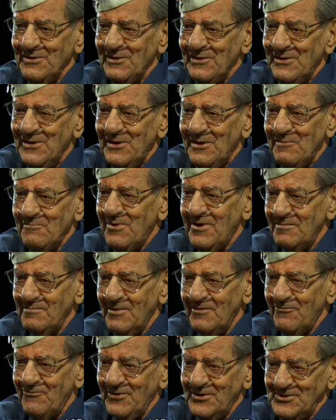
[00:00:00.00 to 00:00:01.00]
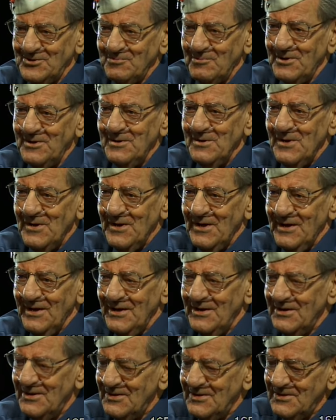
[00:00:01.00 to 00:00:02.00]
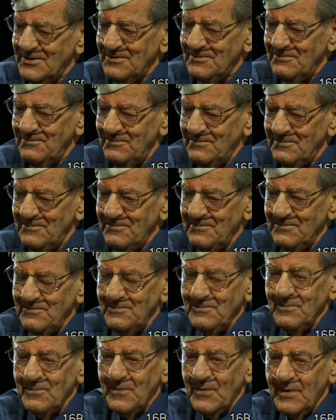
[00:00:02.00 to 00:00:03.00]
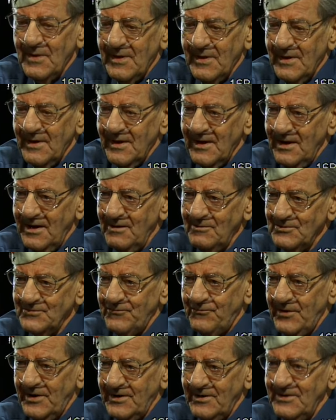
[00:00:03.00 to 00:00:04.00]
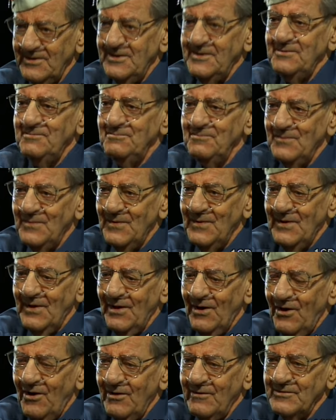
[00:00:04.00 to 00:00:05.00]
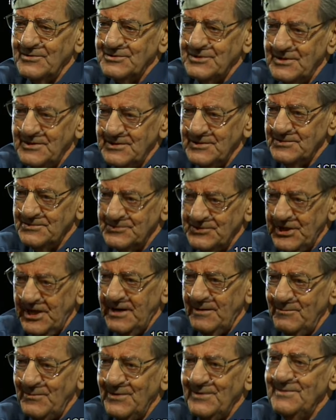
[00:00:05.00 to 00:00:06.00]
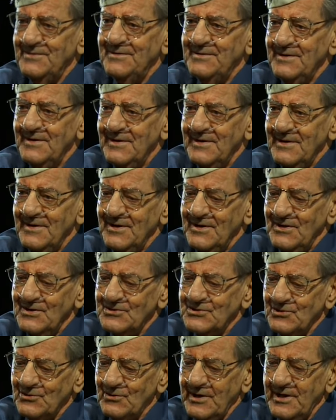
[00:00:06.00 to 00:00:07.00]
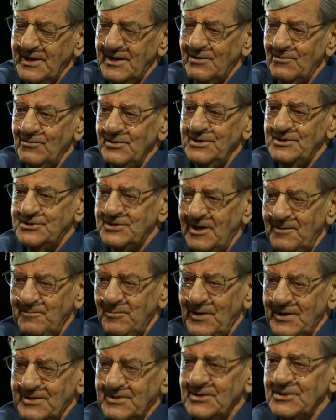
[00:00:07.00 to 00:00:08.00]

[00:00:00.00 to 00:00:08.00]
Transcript: Pardon my French, but. Uh, I was firing it, and all of a sudden it jammed. So I had to reach up like this and